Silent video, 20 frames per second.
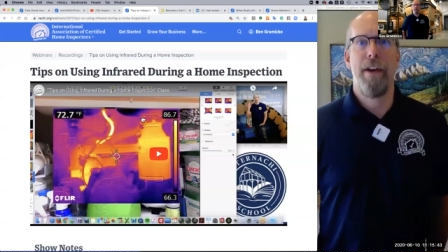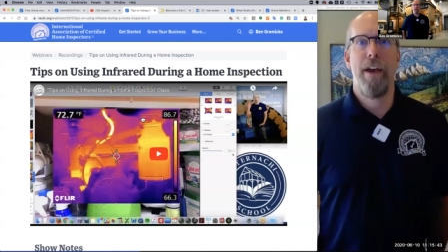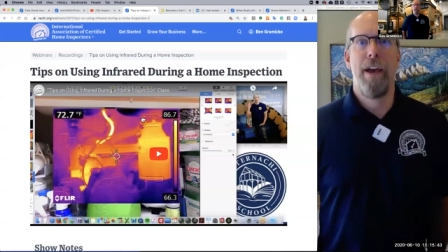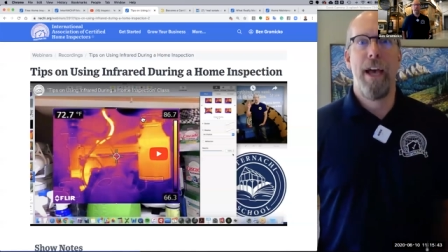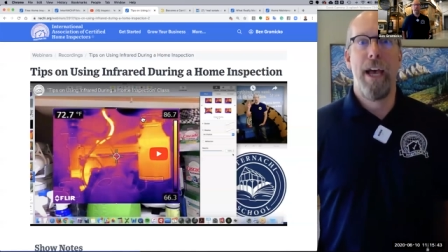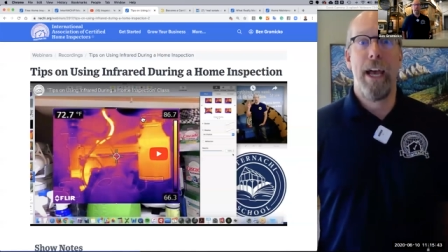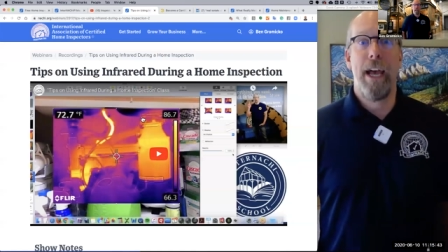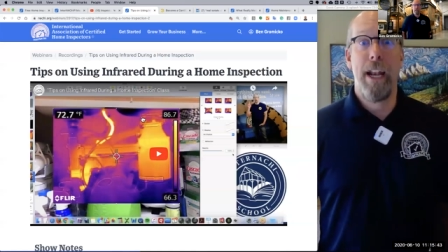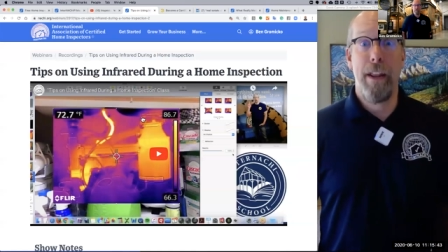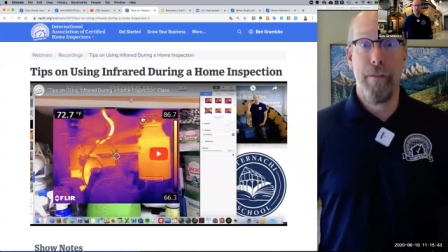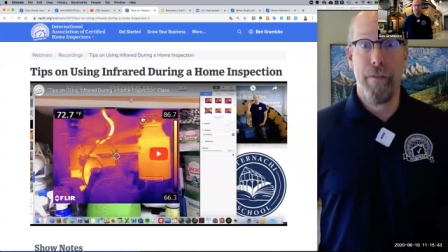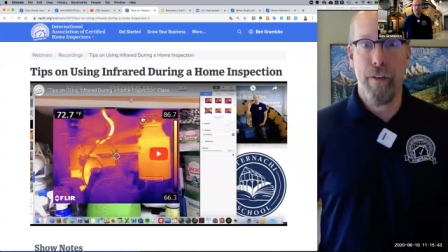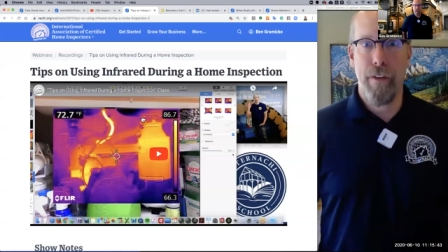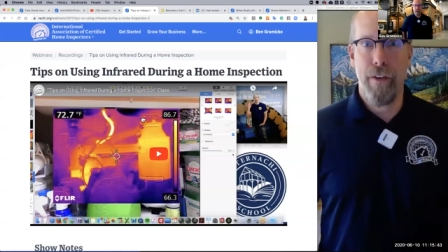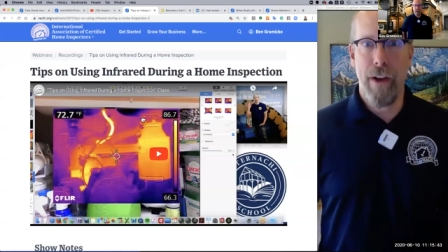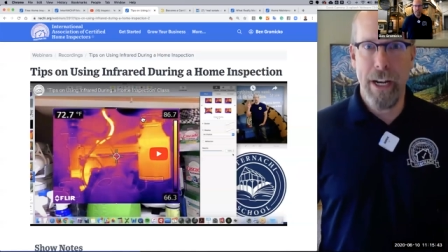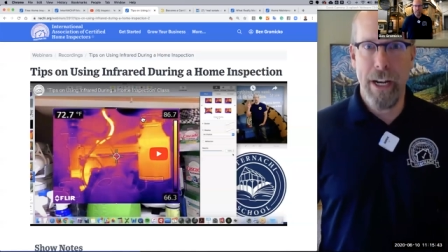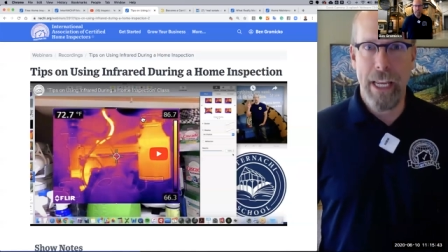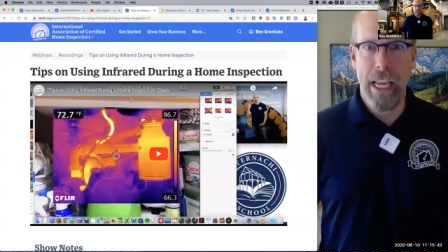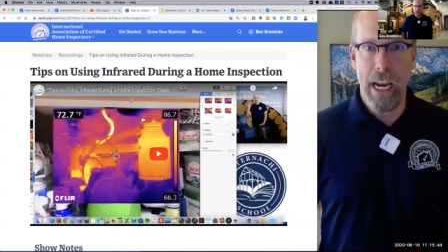an
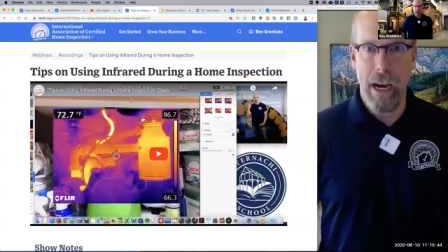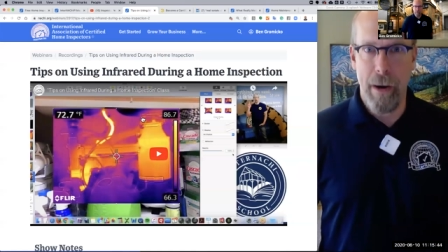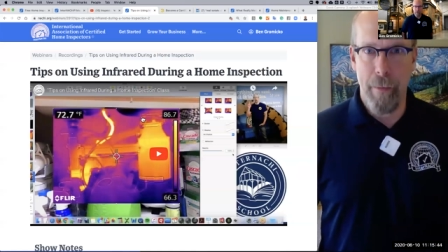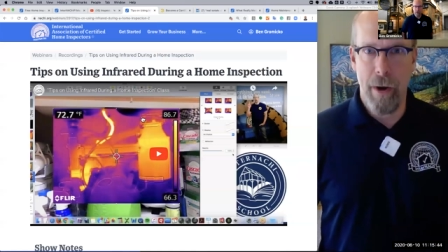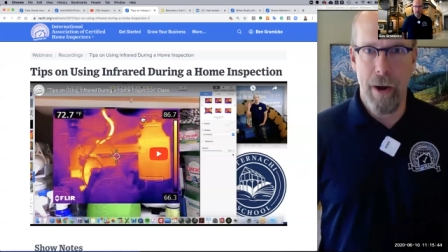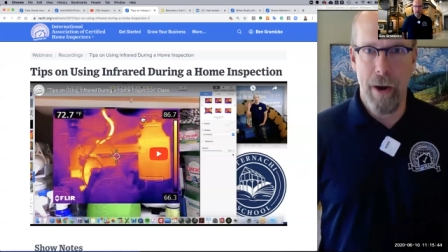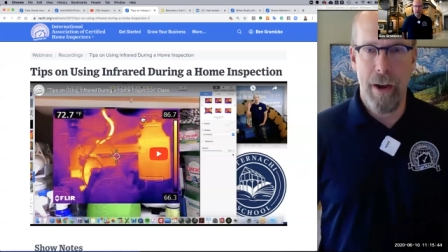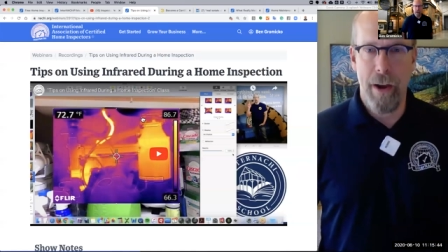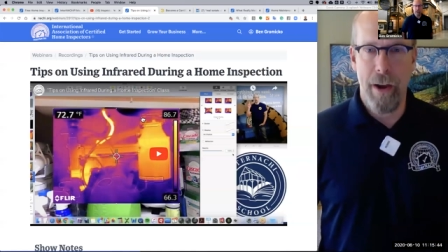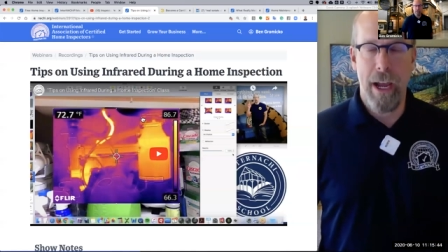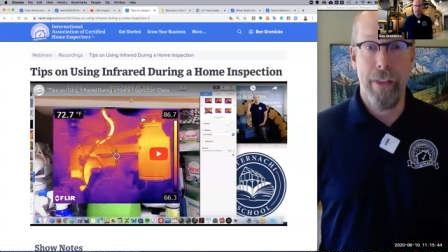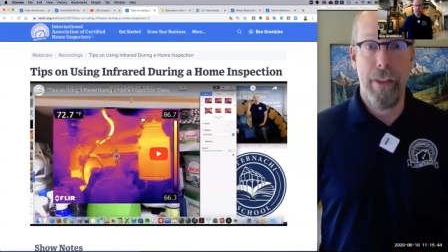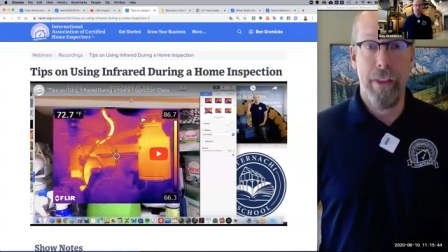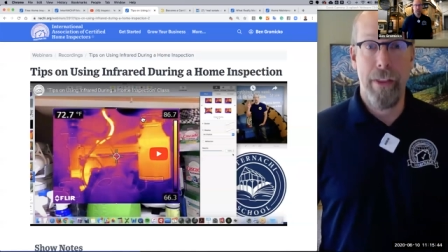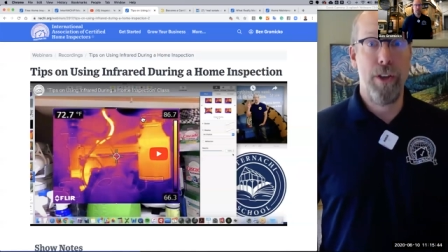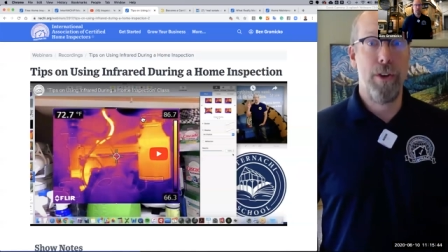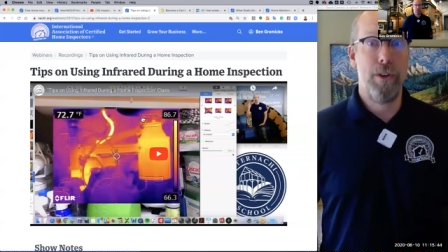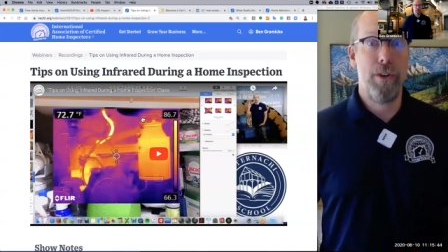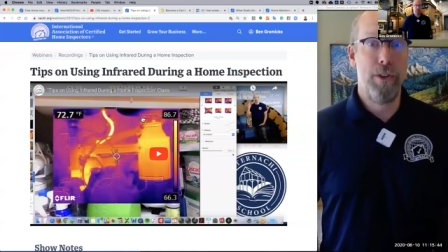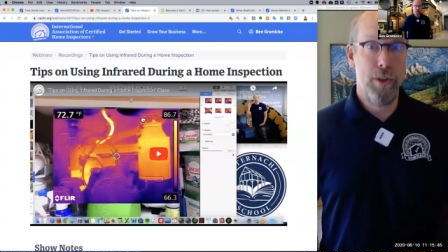infrared camera and that
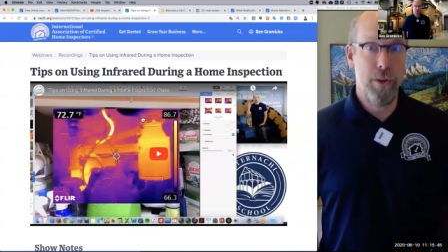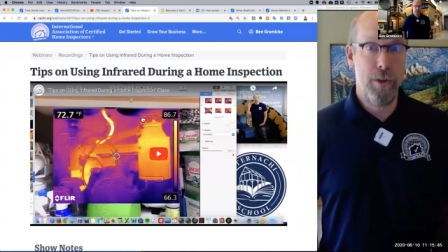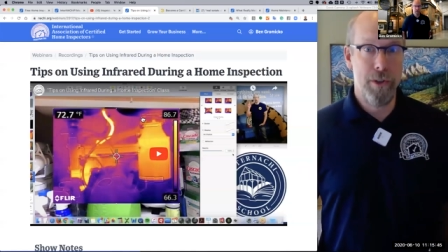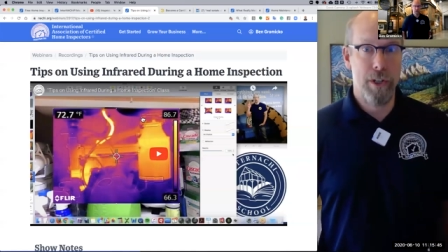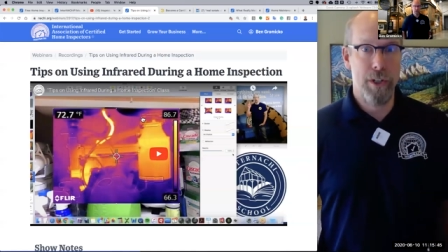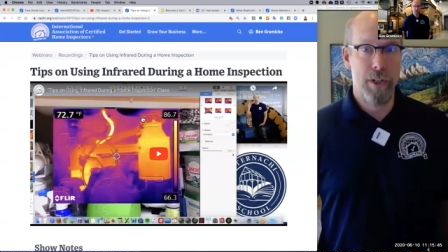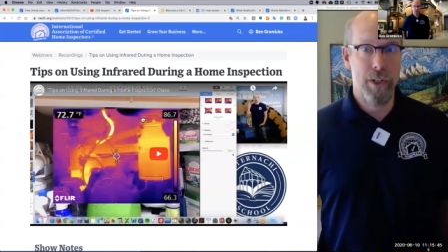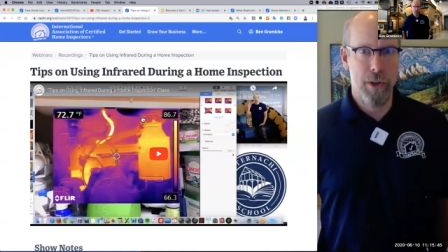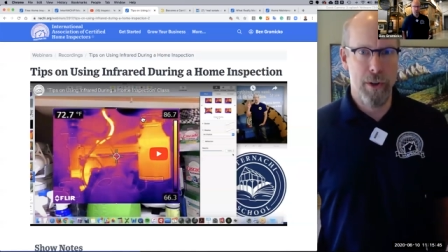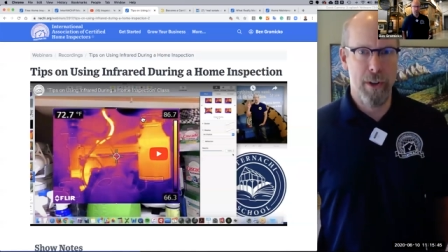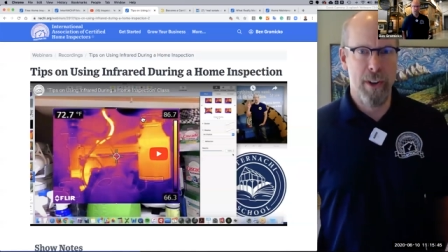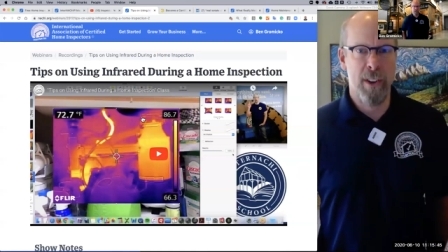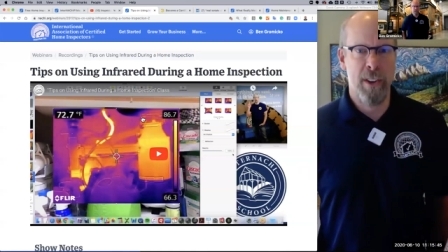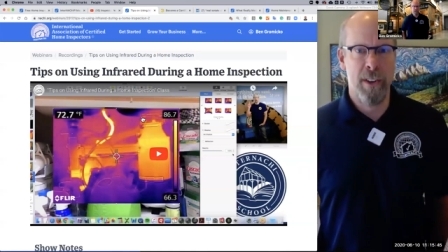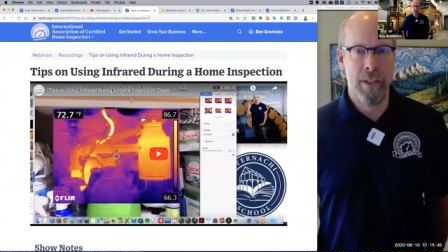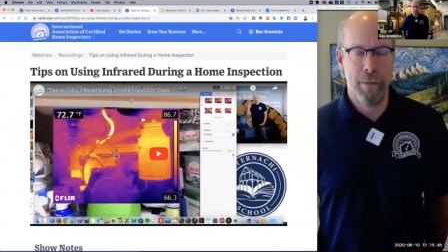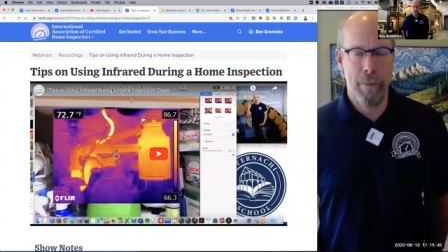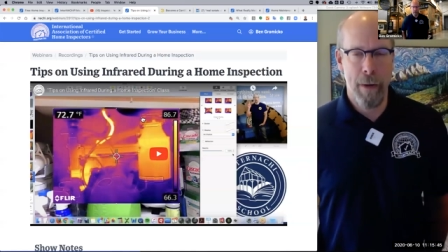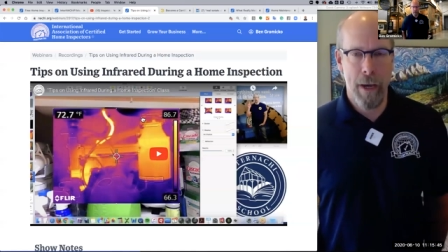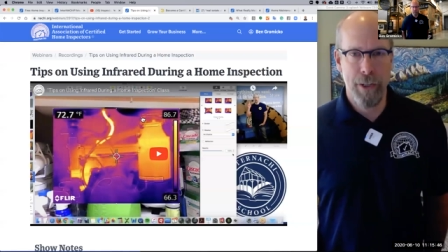you use it during your
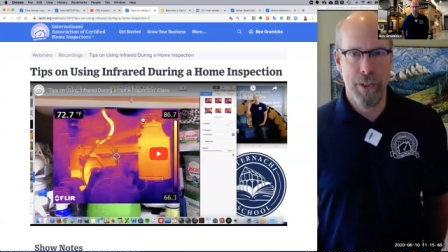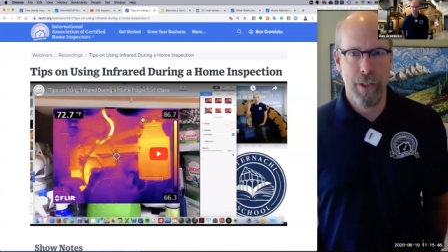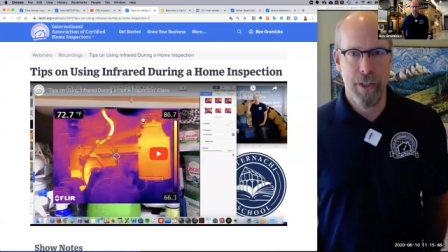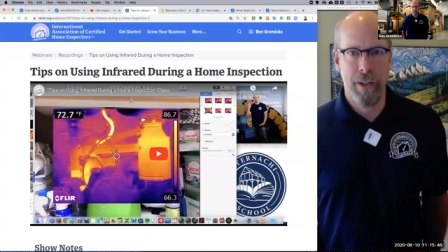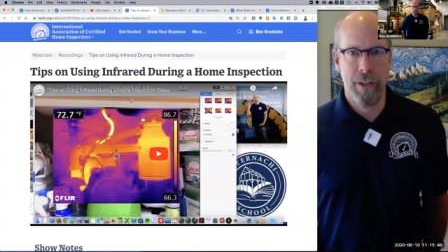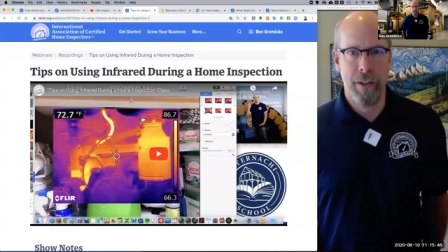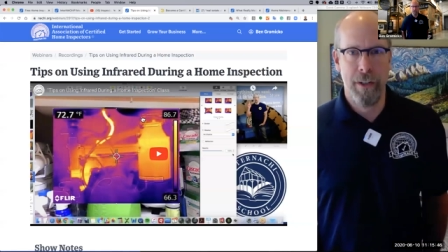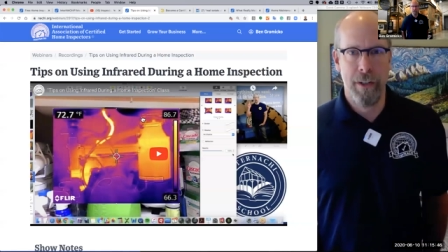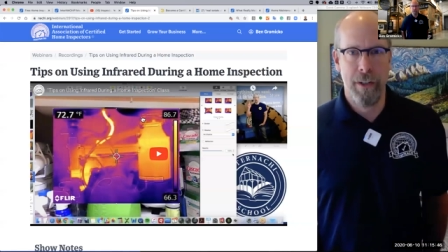inspection